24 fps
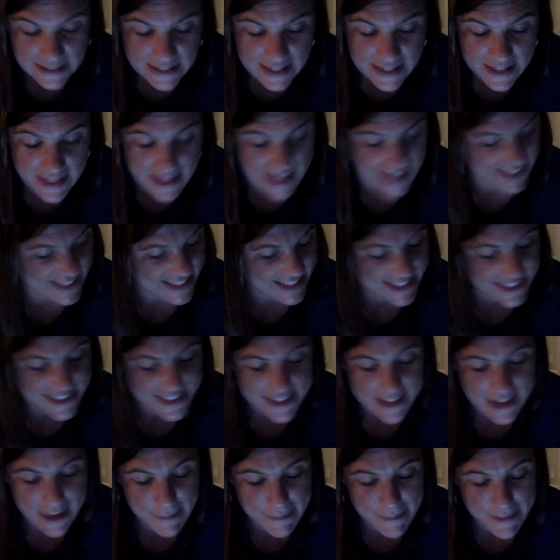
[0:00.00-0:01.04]
That didn't
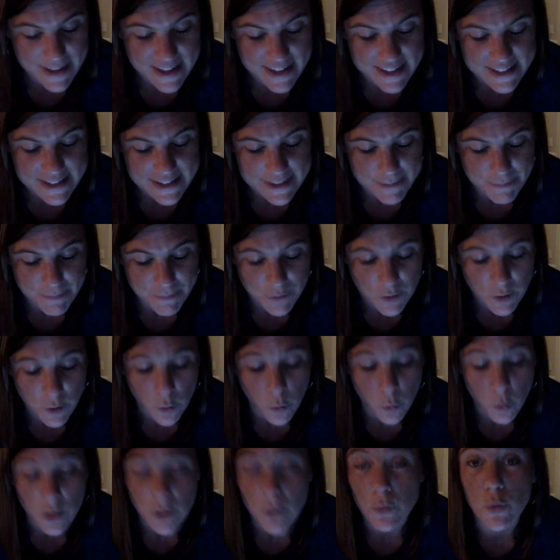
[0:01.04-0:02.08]
stop us.
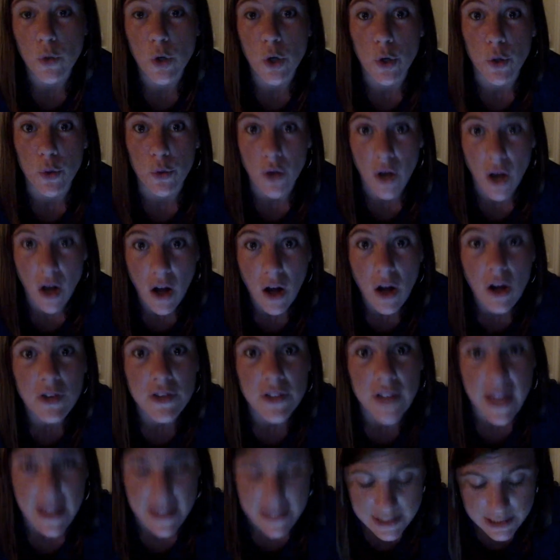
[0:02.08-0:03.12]
We rode all
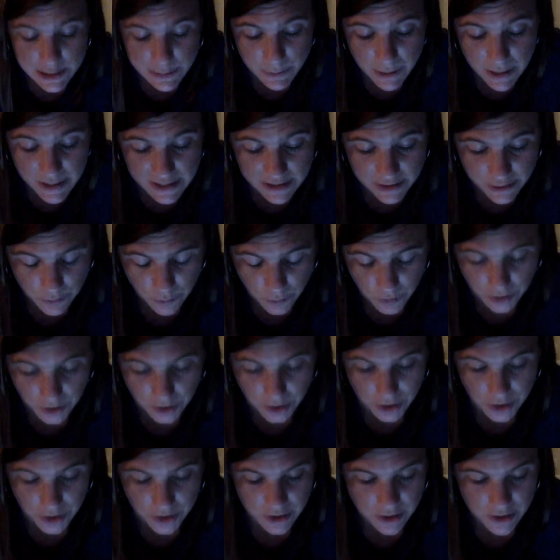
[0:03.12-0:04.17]
night spreading the
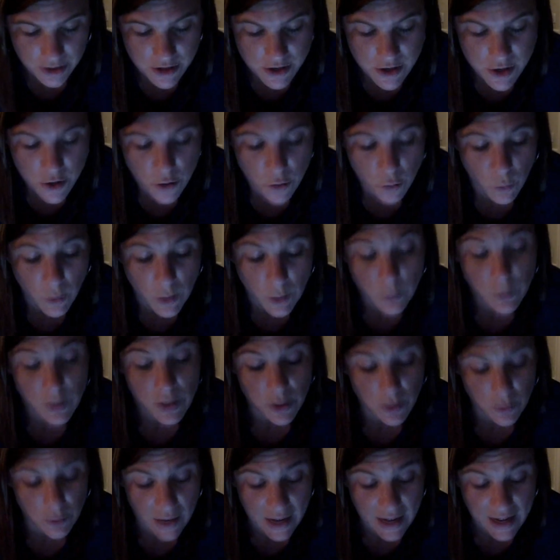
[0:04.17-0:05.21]
word. When we
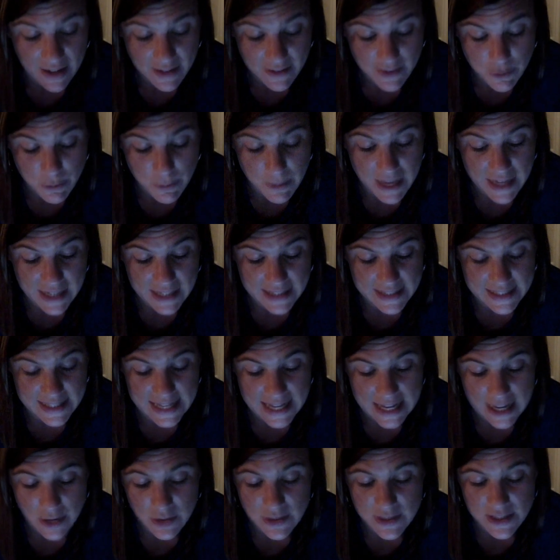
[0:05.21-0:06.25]
arrived back at the
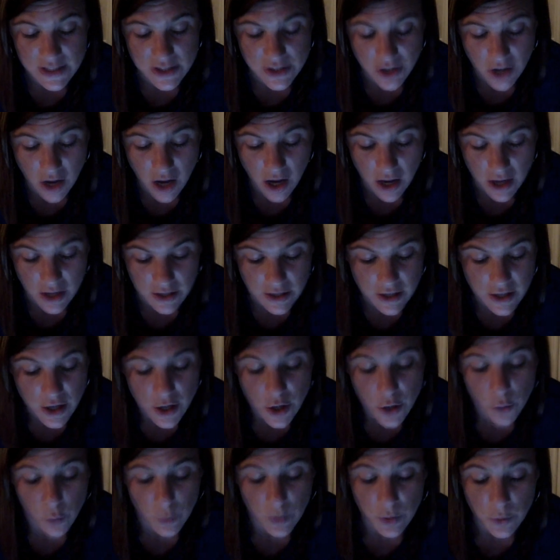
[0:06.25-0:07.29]
house at dawn,
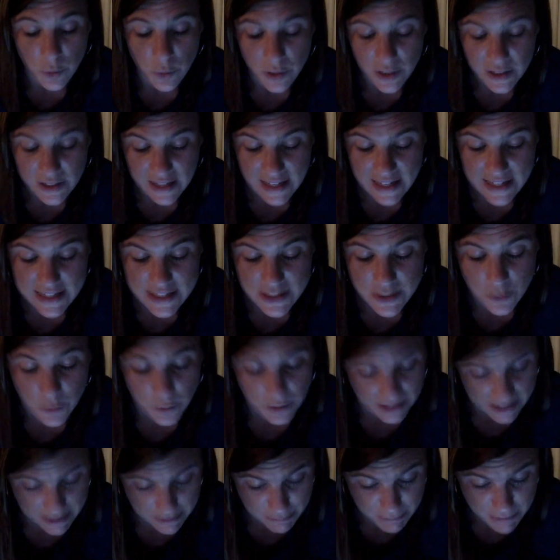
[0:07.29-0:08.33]
we realized we
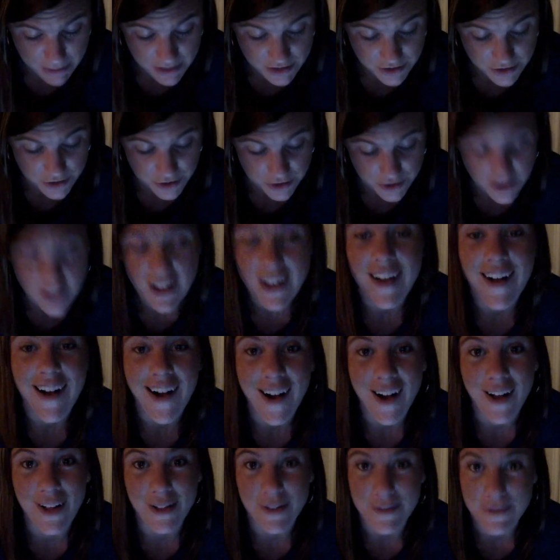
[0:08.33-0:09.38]
had mustered
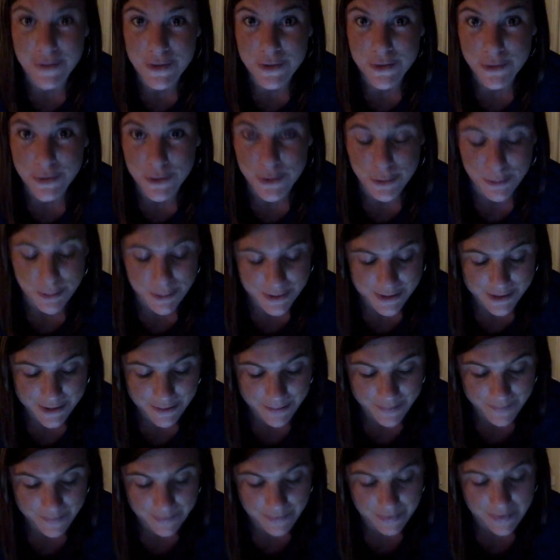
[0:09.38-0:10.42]
all of the troops.
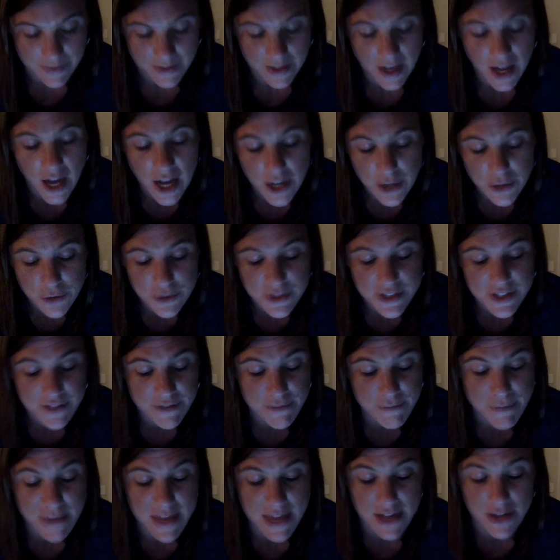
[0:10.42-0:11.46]
Hundreds of
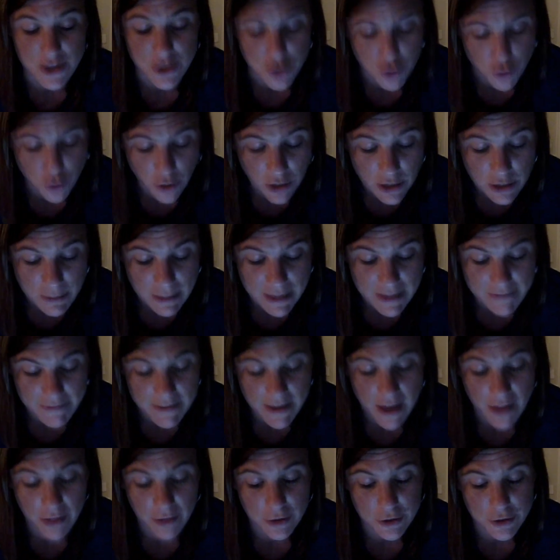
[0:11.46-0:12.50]
men joined my
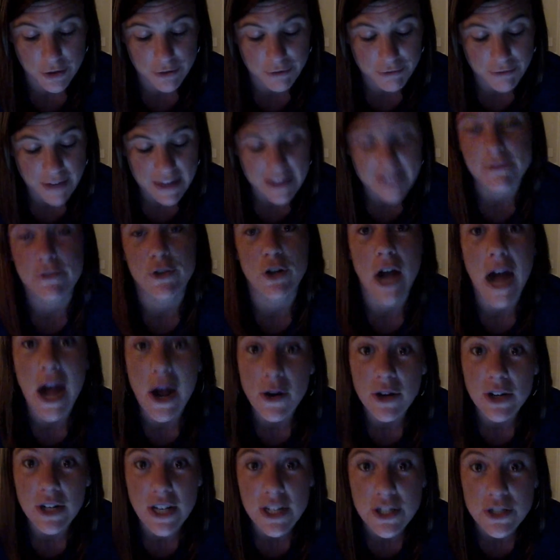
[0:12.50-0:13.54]
father to fight for
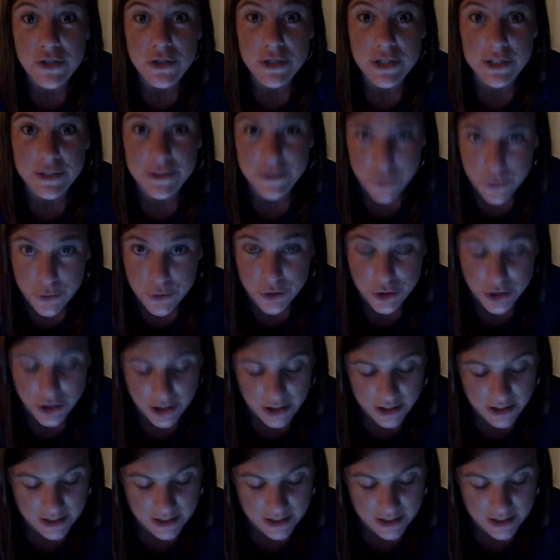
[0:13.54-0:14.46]
our country's future.